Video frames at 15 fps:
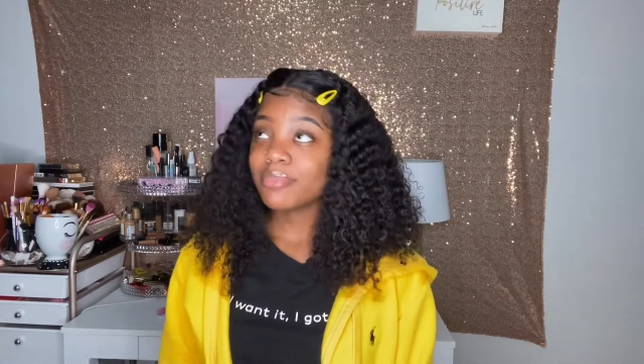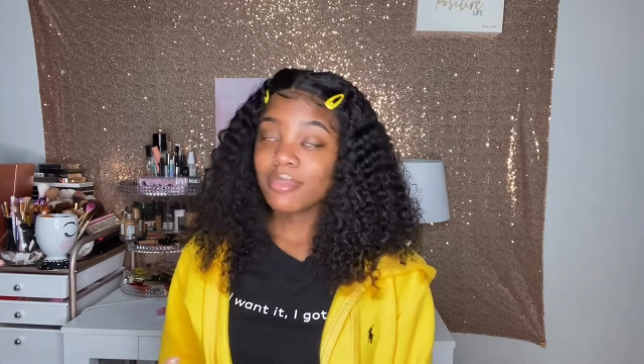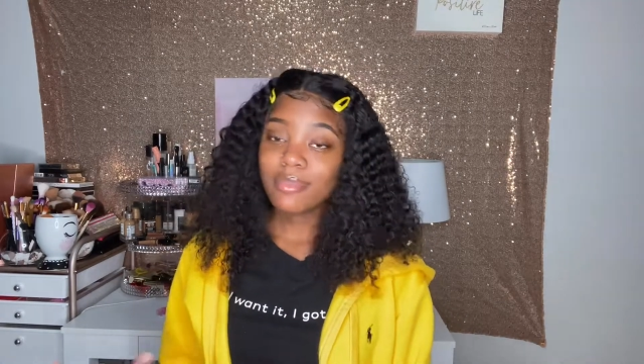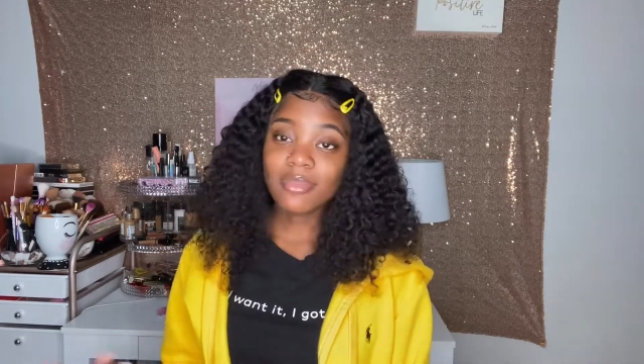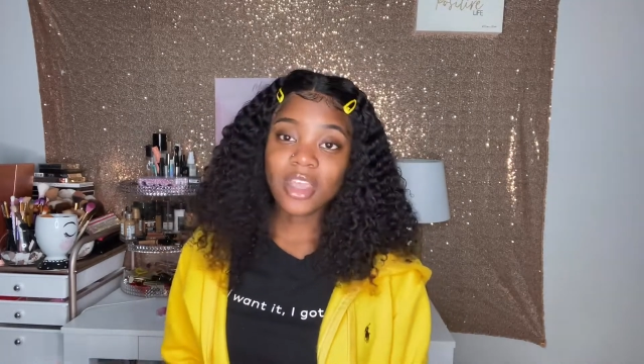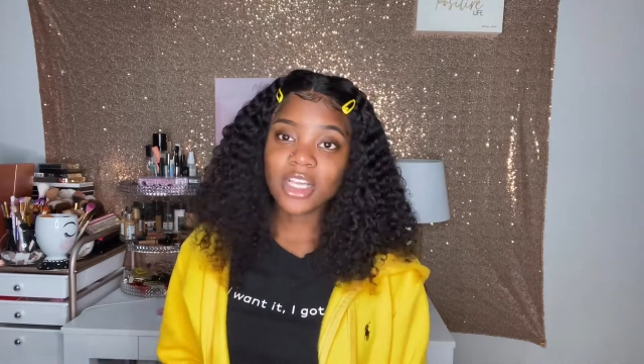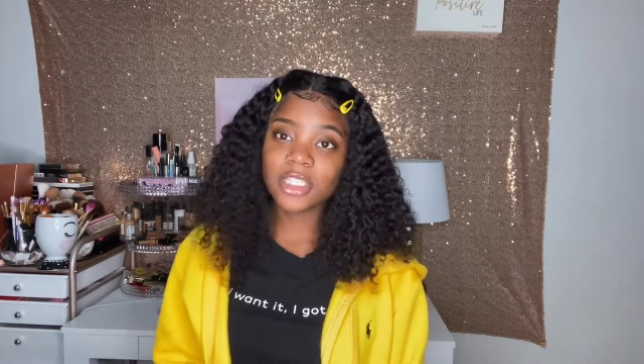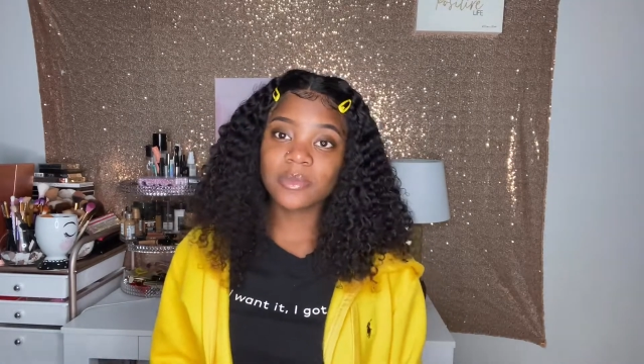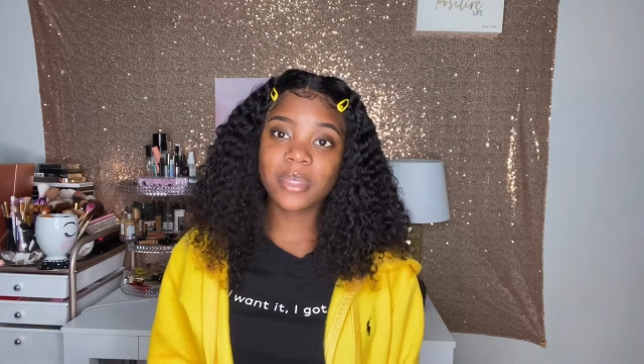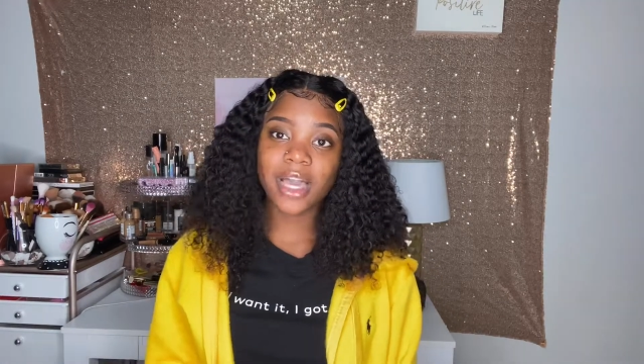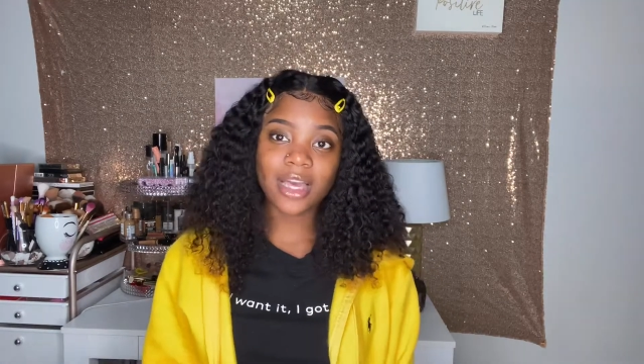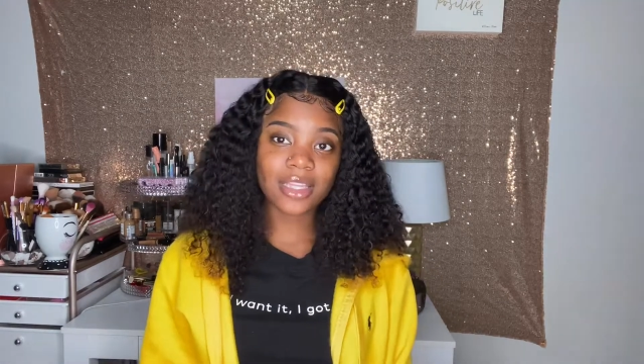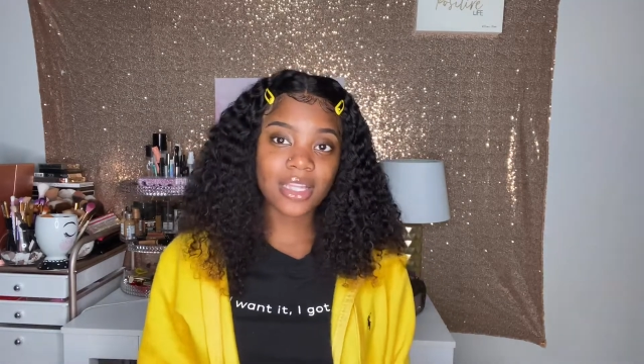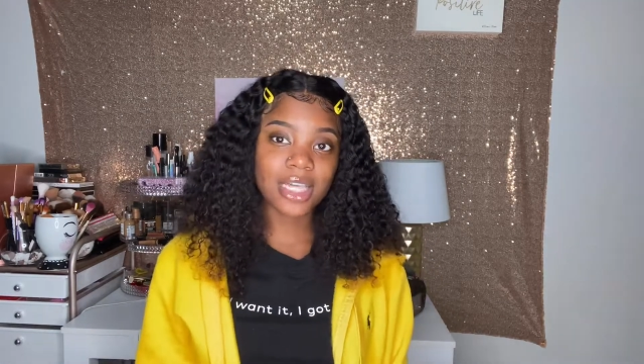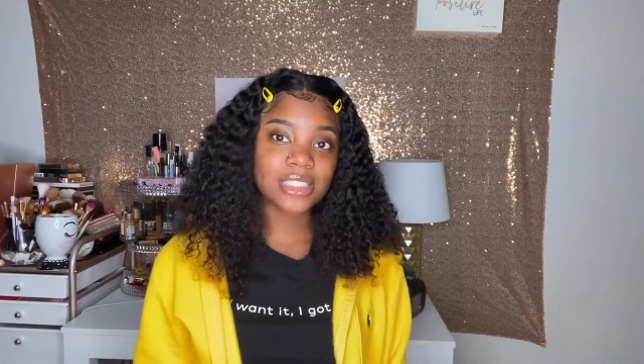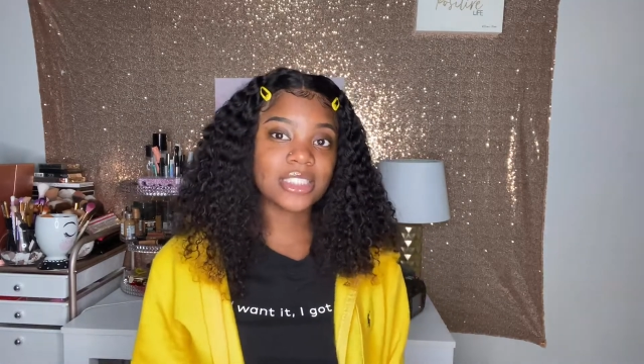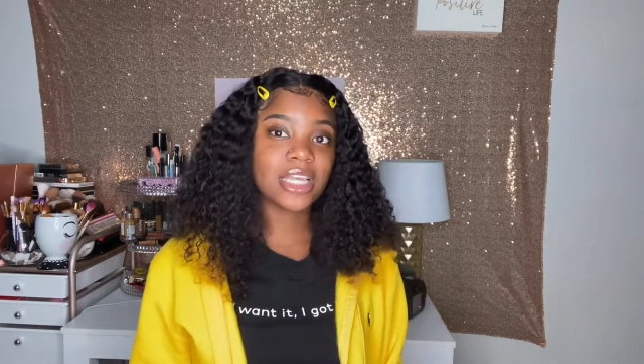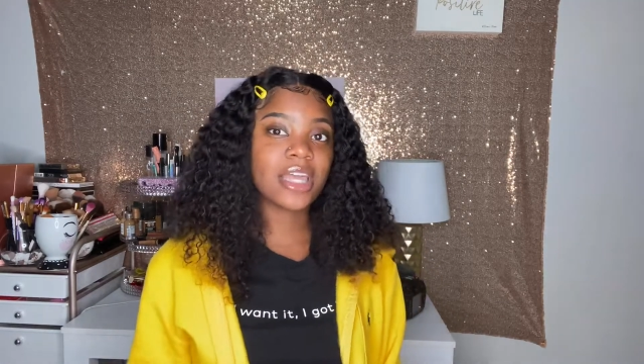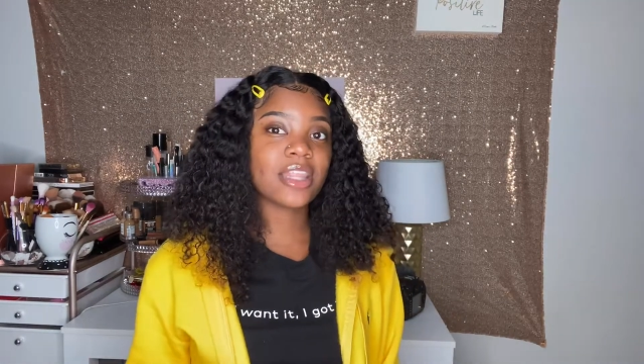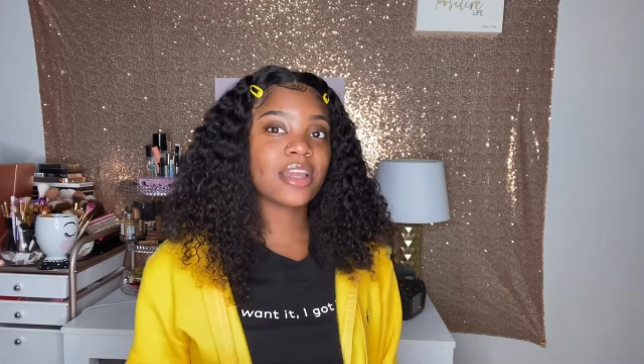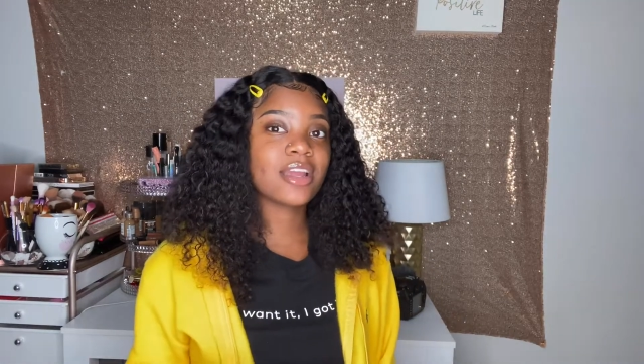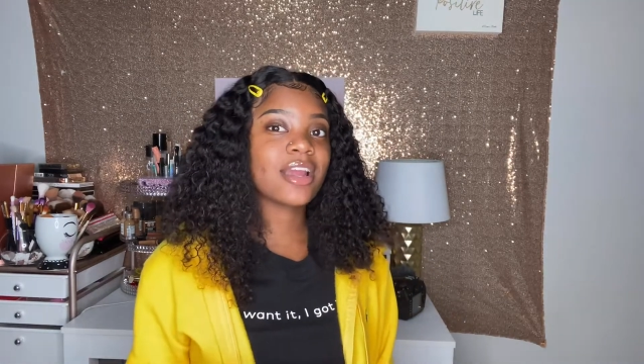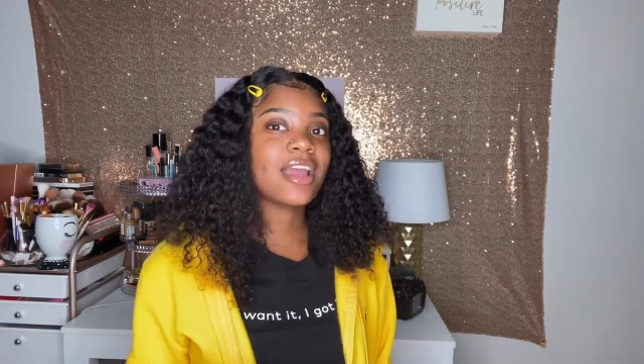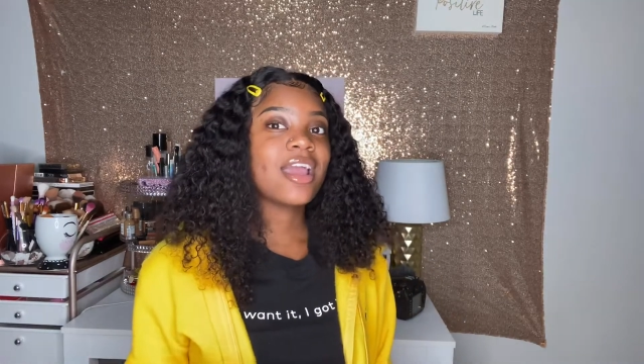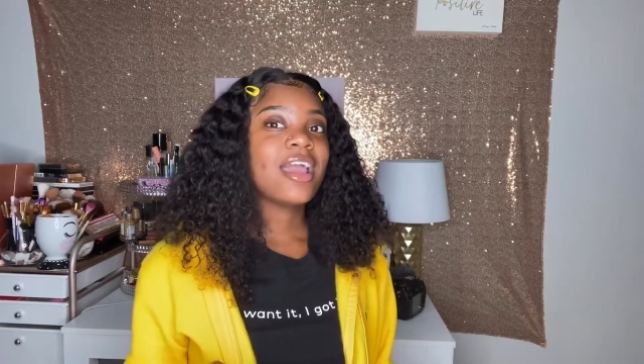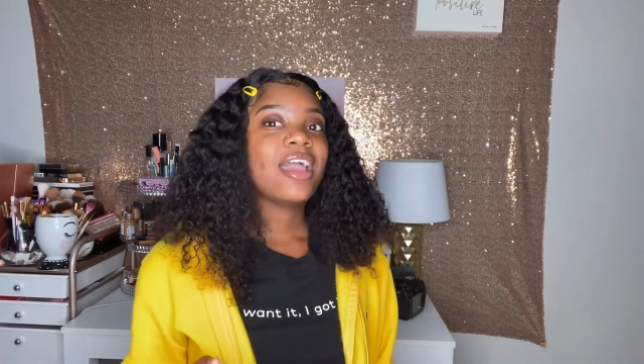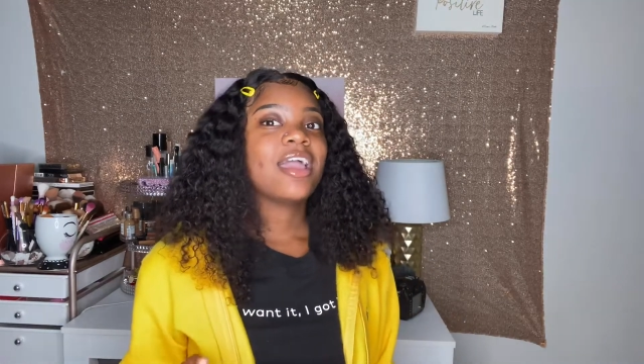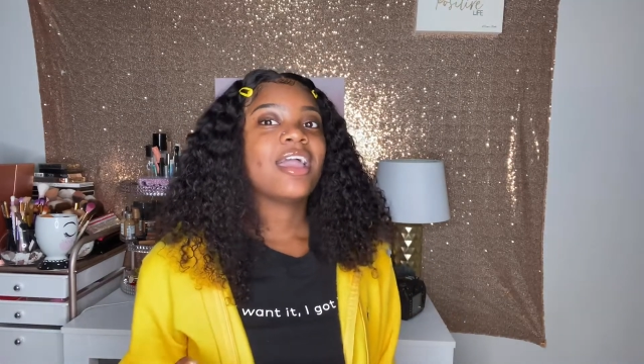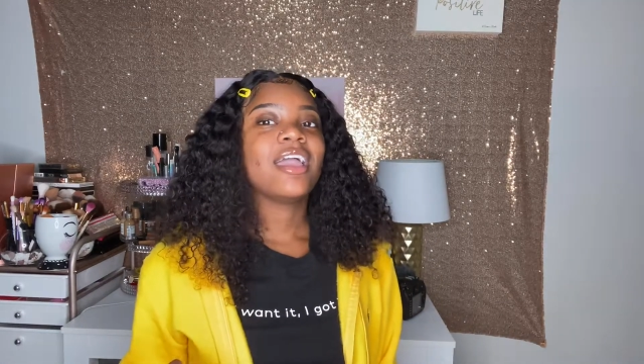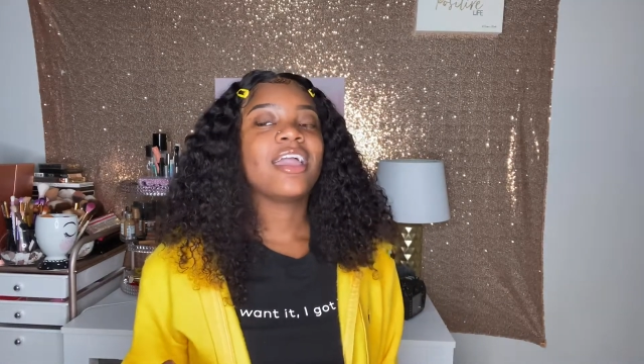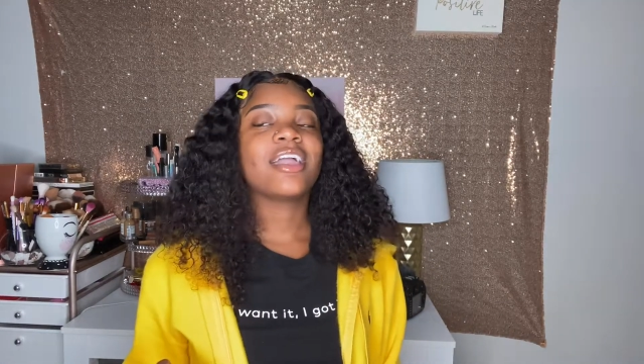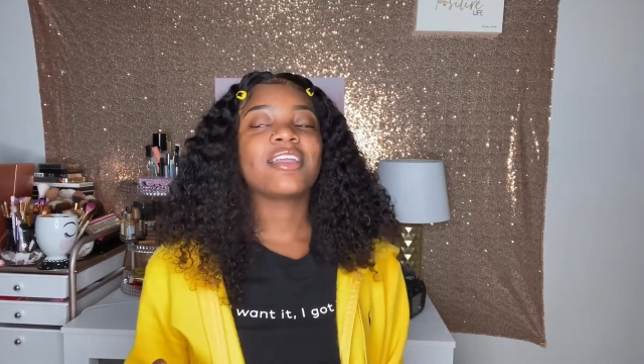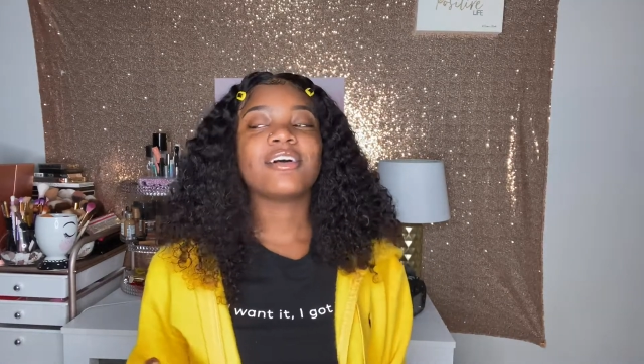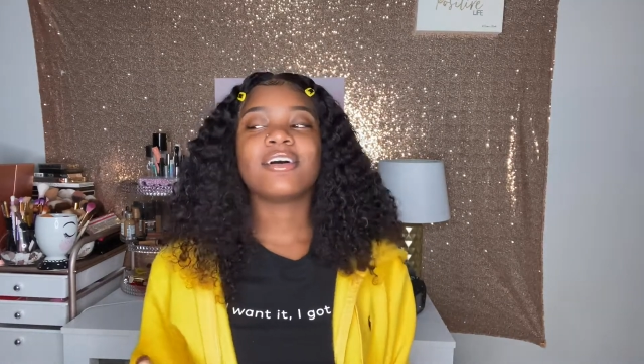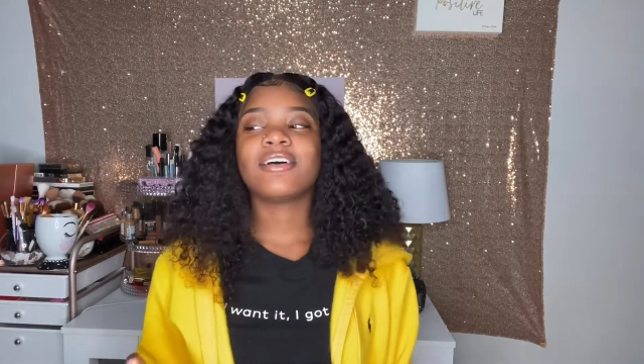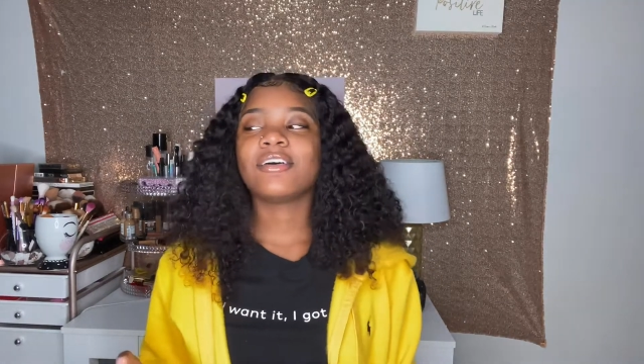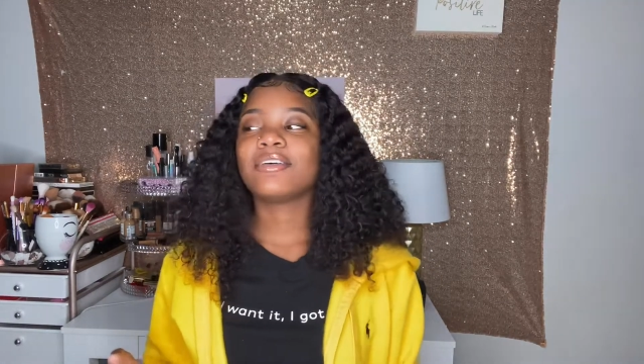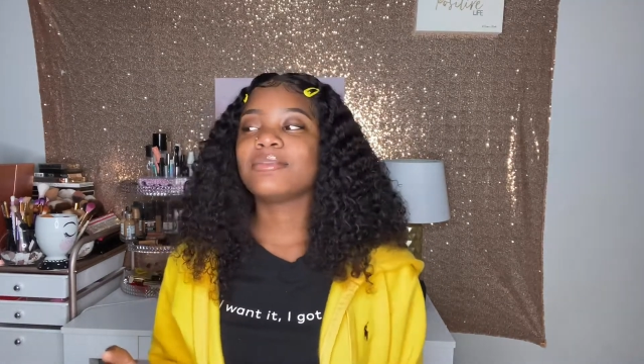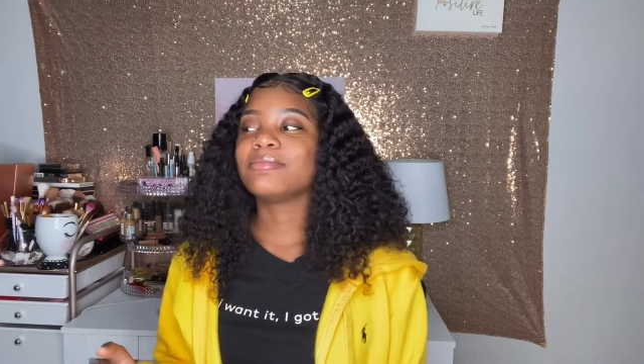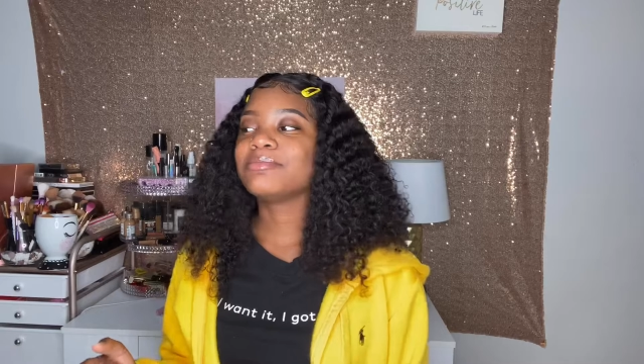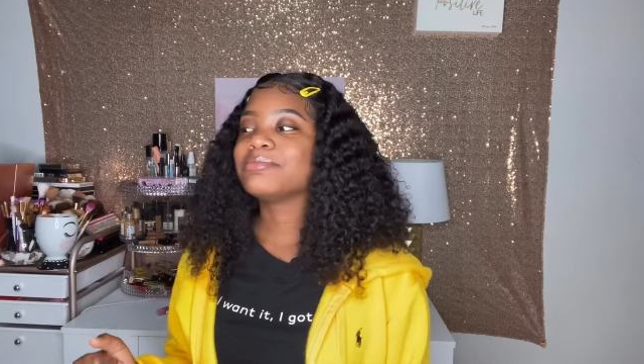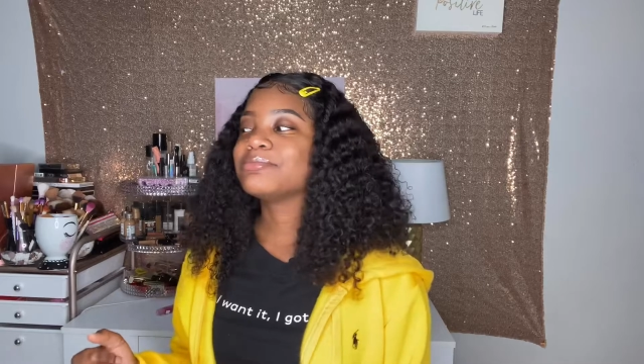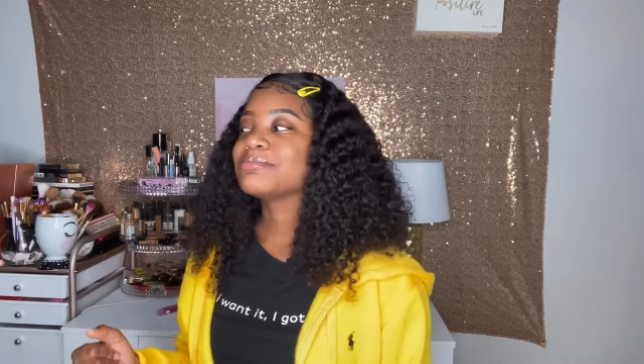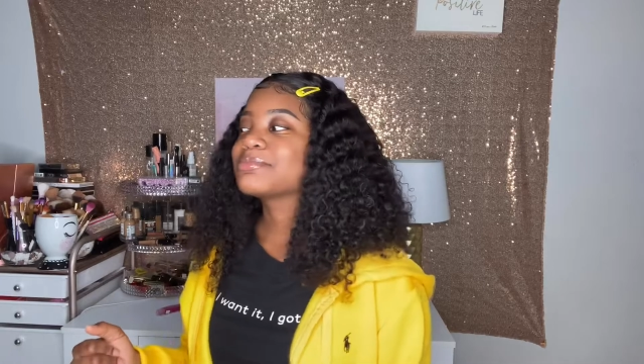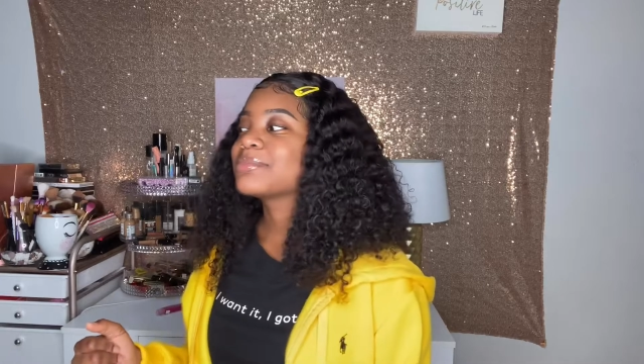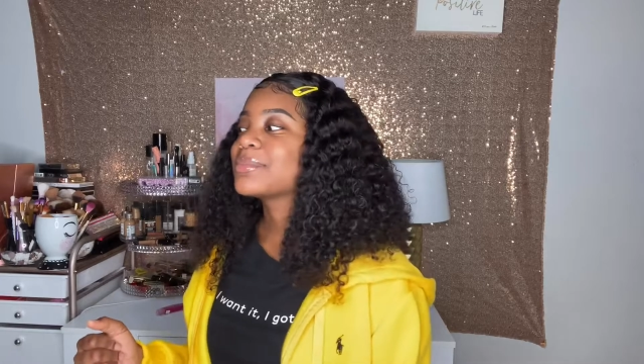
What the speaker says: because we had class together, and